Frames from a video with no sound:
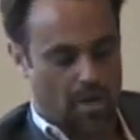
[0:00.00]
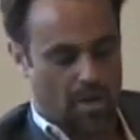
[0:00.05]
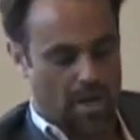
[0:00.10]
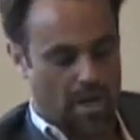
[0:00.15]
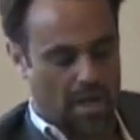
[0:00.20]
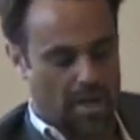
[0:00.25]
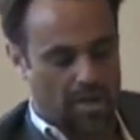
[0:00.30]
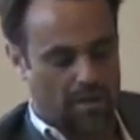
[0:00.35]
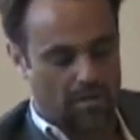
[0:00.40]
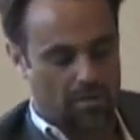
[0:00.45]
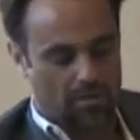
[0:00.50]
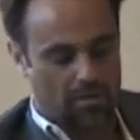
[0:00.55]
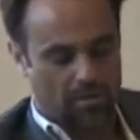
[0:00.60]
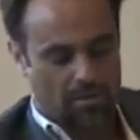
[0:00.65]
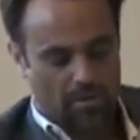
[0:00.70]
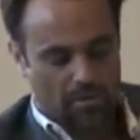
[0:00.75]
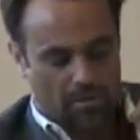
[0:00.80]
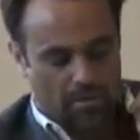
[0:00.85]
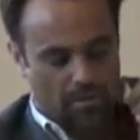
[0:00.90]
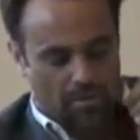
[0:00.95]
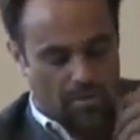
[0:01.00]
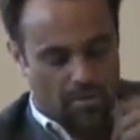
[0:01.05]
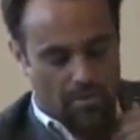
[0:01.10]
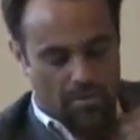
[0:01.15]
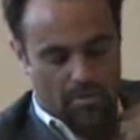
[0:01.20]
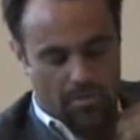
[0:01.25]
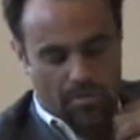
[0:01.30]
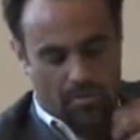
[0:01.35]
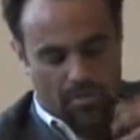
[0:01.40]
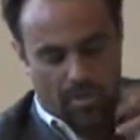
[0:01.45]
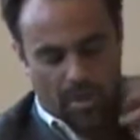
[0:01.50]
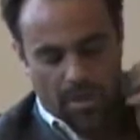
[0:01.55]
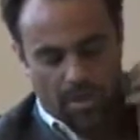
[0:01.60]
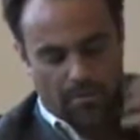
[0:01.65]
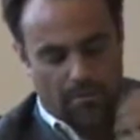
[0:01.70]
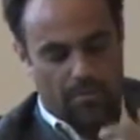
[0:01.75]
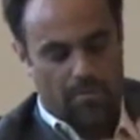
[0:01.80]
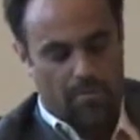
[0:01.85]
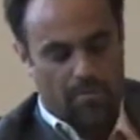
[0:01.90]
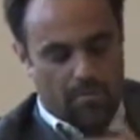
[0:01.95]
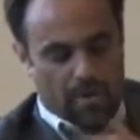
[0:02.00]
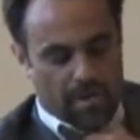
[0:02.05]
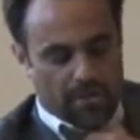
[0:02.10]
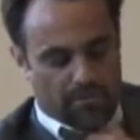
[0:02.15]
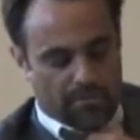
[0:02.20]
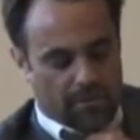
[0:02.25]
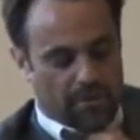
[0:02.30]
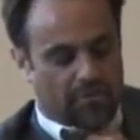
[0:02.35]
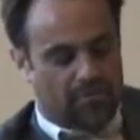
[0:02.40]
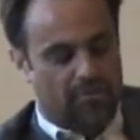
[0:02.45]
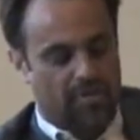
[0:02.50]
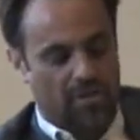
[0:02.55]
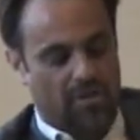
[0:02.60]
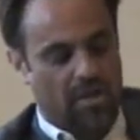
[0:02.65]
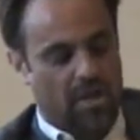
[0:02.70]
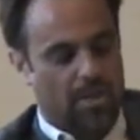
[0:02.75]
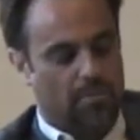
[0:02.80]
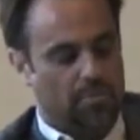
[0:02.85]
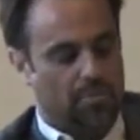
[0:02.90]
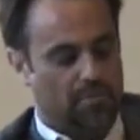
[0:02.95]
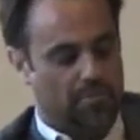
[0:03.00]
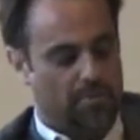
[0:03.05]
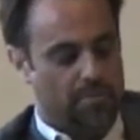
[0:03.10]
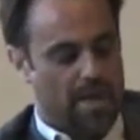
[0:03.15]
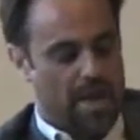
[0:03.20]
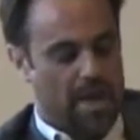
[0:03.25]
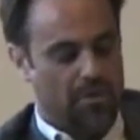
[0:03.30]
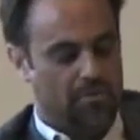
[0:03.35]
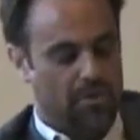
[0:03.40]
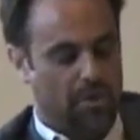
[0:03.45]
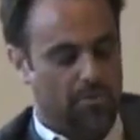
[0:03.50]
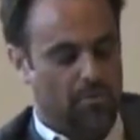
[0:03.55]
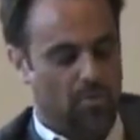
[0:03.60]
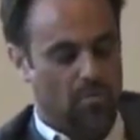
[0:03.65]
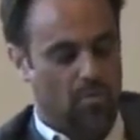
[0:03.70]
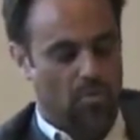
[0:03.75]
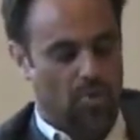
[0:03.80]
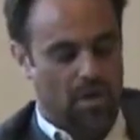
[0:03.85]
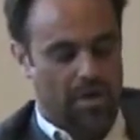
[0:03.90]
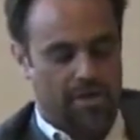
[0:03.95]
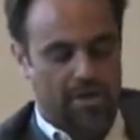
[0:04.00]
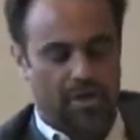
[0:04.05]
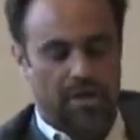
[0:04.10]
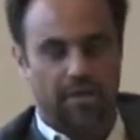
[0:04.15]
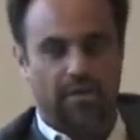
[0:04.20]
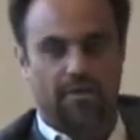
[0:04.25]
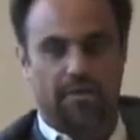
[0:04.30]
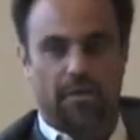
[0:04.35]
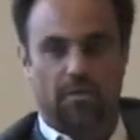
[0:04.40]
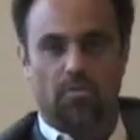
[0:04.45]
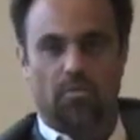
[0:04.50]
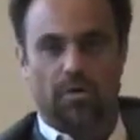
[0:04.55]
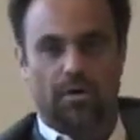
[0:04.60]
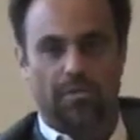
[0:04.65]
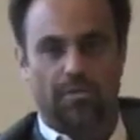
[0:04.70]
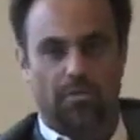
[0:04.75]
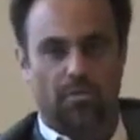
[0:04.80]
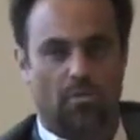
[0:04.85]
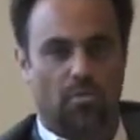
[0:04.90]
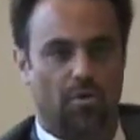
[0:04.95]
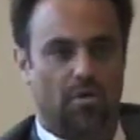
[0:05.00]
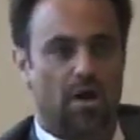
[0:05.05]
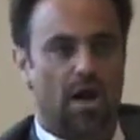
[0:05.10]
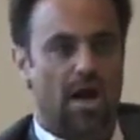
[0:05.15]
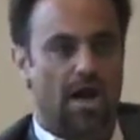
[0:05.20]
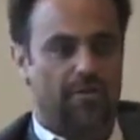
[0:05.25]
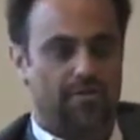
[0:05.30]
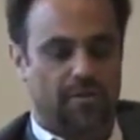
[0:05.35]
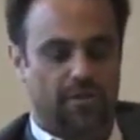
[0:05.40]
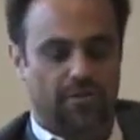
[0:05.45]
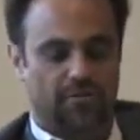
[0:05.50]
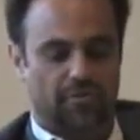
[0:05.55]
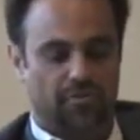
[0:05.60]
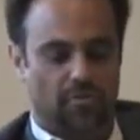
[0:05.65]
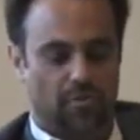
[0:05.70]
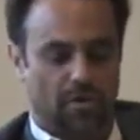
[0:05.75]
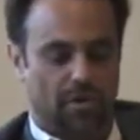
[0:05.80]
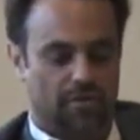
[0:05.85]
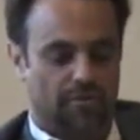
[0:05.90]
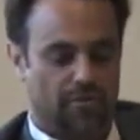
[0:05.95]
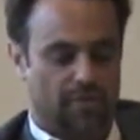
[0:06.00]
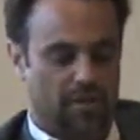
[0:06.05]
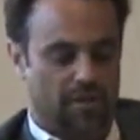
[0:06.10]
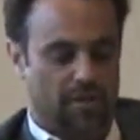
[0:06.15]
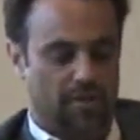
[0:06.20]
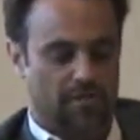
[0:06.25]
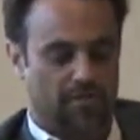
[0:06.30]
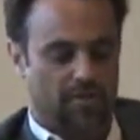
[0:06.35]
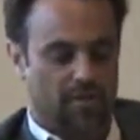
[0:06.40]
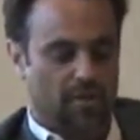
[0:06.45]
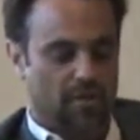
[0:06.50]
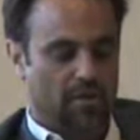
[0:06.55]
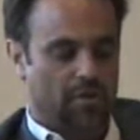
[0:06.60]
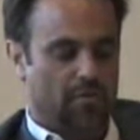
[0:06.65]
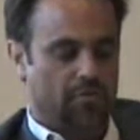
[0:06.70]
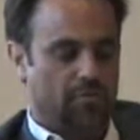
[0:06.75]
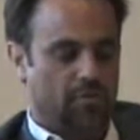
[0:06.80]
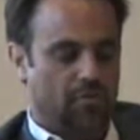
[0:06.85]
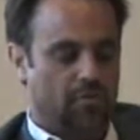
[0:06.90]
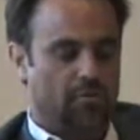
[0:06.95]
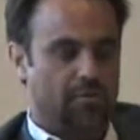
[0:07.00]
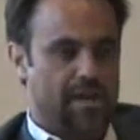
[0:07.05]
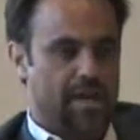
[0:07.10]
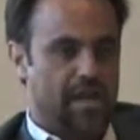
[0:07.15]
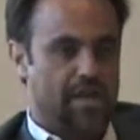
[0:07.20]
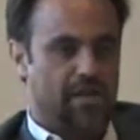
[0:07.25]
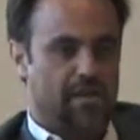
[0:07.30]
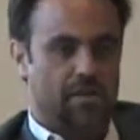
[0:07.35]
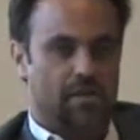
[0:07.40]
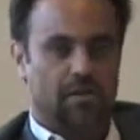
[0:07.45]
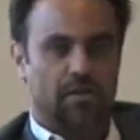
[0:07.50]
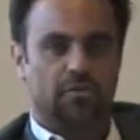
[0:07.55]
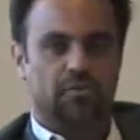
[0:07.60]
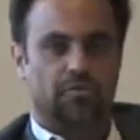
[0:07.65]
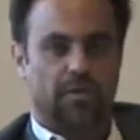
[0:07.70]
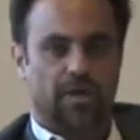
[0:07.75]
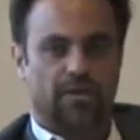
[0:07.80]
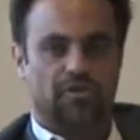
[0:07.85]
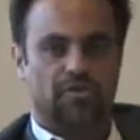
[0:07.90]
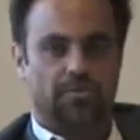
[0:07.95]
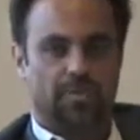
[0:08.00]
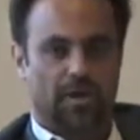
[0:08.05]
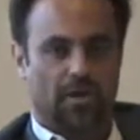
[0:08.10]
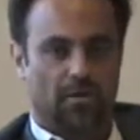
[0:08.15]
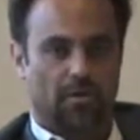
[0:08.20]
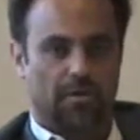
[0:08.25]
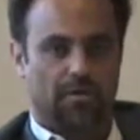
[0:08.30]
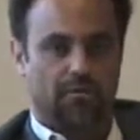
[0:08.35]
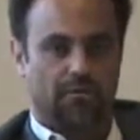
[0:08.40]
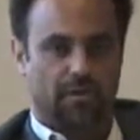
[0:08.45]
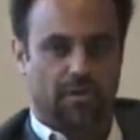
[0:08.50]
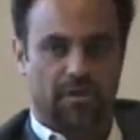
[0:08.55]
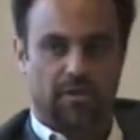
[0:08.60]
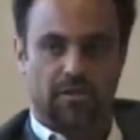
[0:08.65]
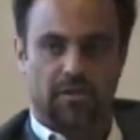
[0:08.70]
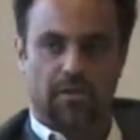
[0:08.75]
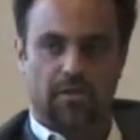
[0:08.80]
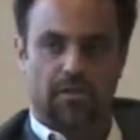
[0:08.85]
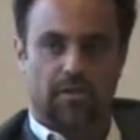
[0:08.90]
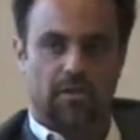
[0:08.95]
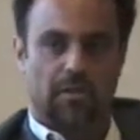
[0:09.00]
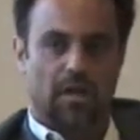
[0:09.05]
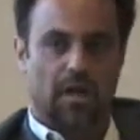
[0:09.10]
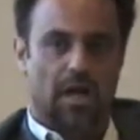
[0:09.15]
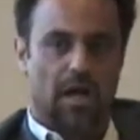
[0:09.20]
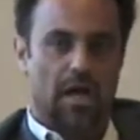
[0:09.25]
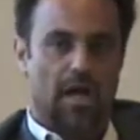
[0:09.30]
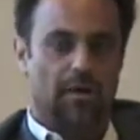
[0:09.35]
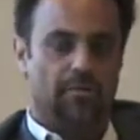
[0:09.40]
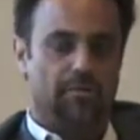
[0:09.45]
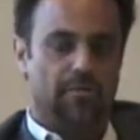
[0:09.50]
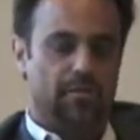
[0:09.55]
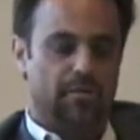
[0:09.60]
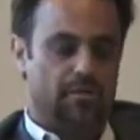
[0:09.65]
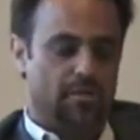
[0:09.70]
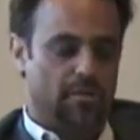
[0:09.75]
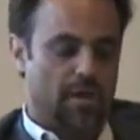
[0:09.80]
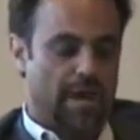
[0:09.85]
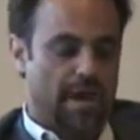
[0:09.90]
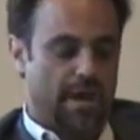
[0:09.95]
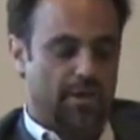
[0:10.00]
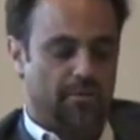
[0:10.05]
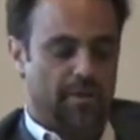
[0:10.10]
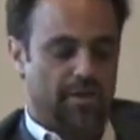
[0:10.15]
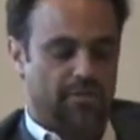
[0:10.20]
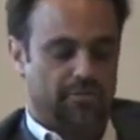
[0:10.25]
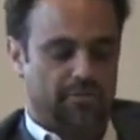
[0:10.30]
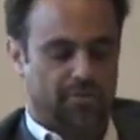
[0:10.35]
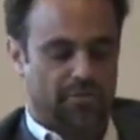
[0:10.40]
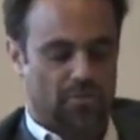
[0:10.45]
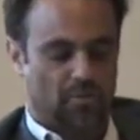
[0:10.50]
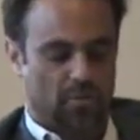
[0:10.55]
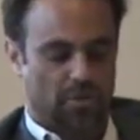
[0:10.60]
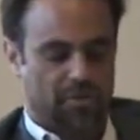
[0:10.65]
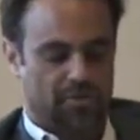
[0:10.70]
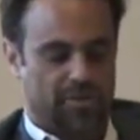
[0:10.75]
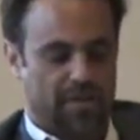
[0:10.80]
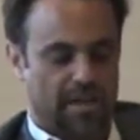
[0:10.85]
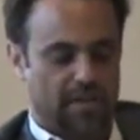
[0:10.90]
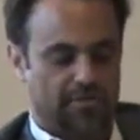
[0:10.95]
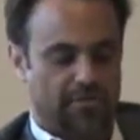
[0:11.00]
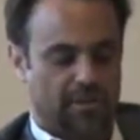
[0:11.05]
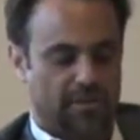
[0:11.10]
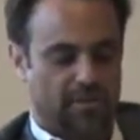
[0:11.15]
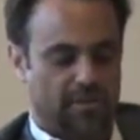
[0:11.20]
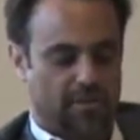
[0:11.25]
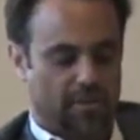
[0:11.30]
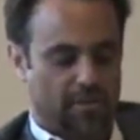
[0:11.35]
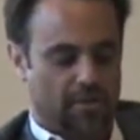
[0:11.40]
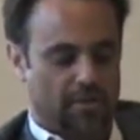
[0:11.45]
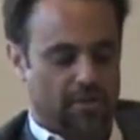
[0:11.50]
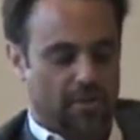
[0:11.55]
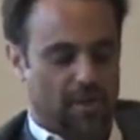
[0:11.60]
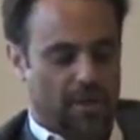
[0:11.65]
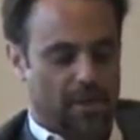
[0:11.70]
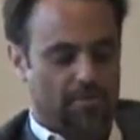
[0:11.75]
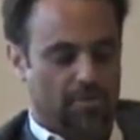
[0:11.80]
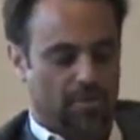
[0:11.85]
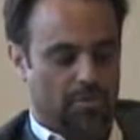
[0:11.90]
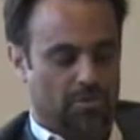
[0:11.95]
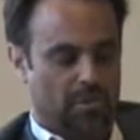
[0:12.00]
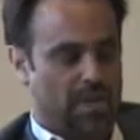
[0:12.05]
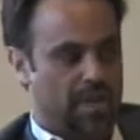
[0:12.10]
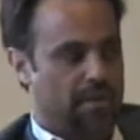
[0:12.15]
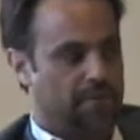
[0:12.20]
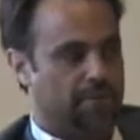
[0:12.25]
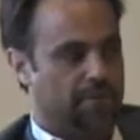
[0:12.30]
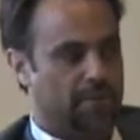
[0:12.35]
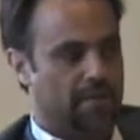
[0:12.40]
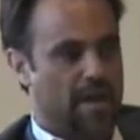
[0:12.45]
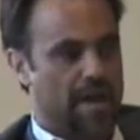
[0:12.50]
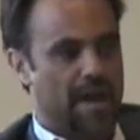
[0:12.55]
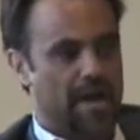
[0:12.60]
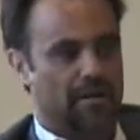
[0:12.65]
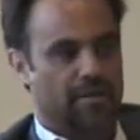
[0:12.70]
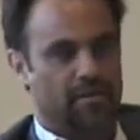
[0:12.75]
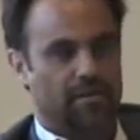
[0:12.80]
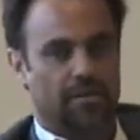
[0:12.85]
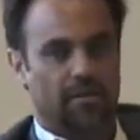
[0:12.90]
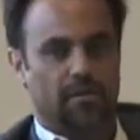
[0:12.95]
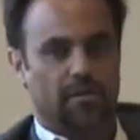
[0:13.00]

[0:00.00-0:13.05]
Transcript: and I've listed a couple of them out. Number one, I think one of the more obvious ones is to create transparency. The IRS, of course, has a belief that